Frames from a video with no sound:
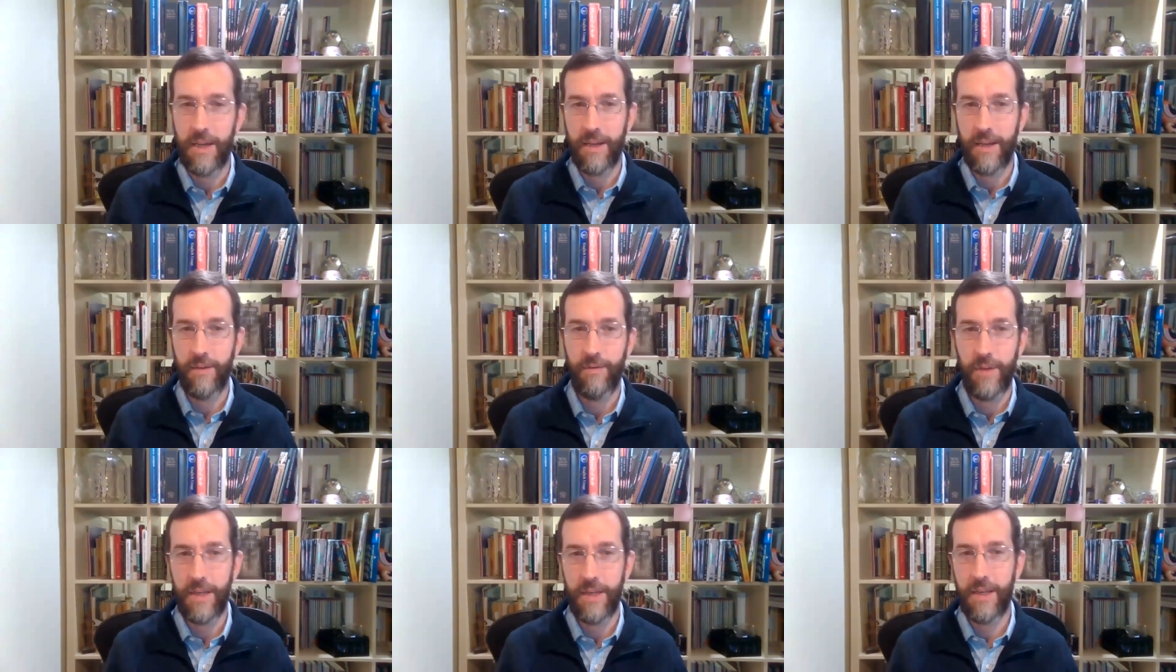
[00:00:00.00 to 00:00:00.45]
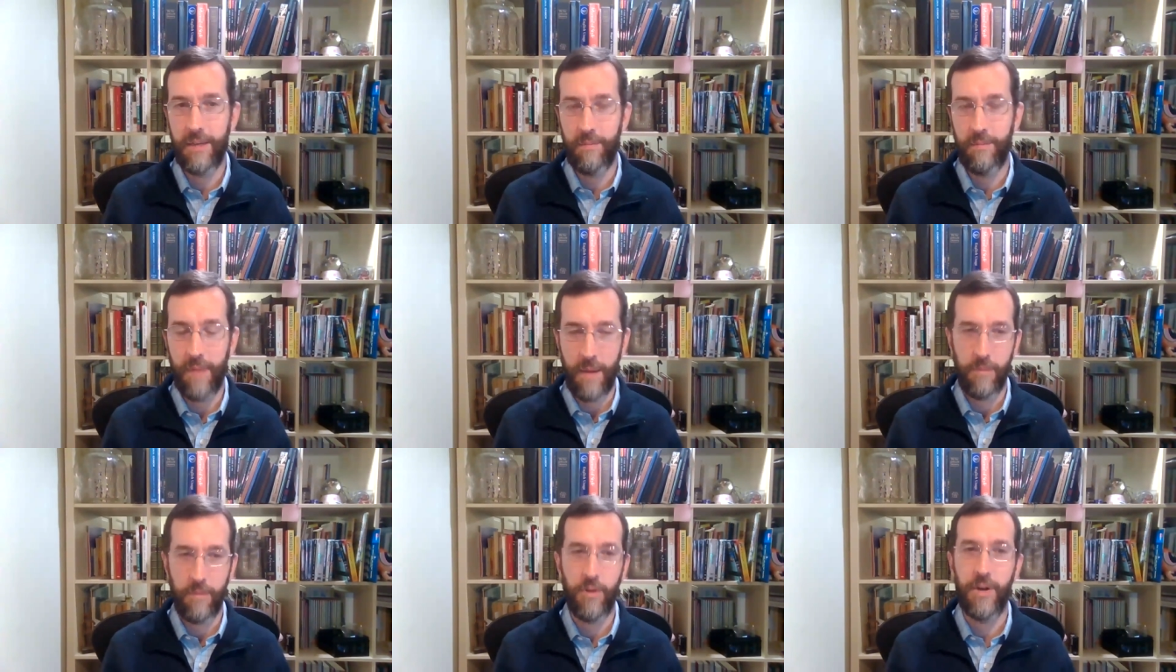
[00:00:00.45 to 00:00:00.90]
It can fit in
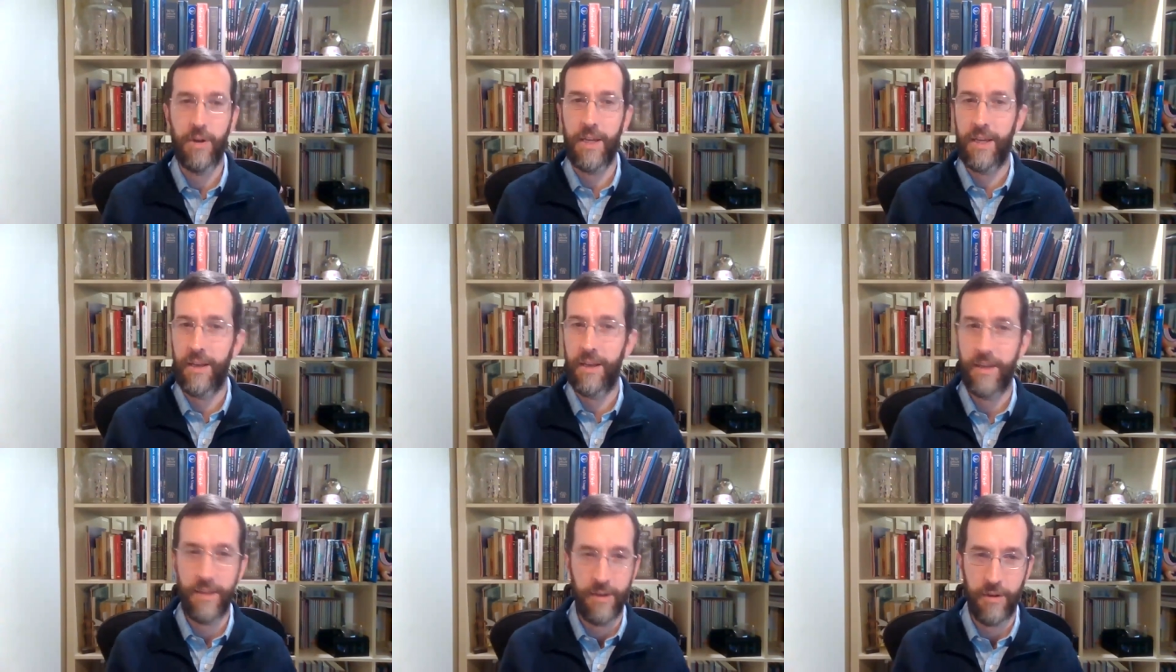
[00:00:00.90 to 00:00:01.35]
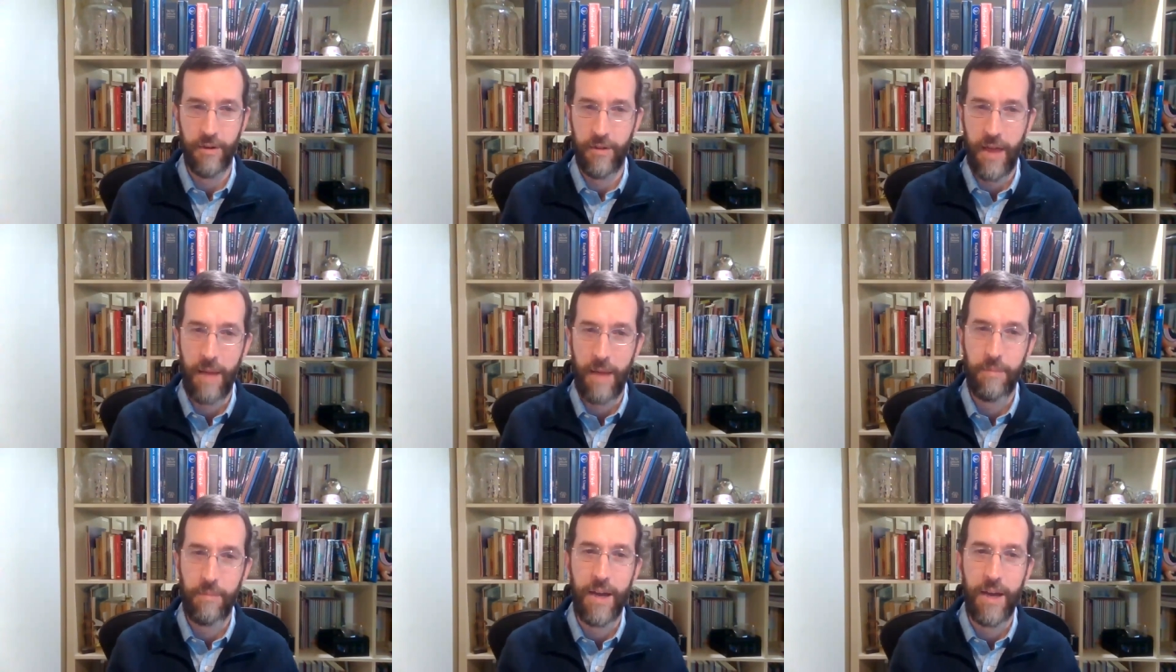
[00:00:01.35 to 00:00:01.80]
memory in your
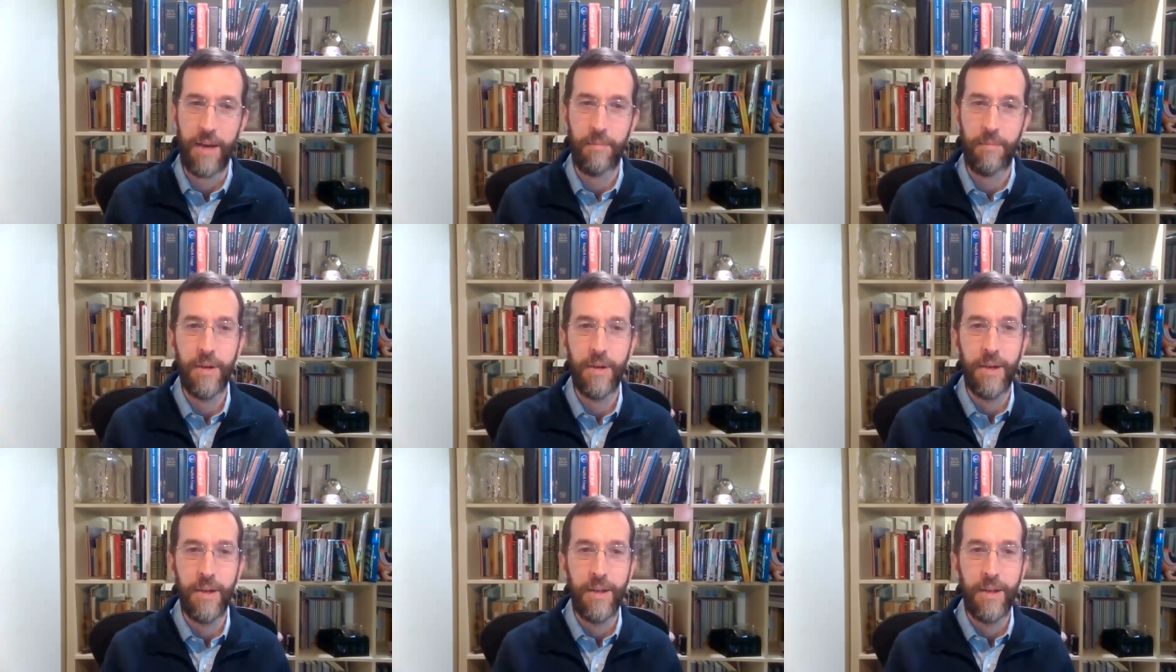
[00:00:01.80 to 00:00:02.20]
laptop.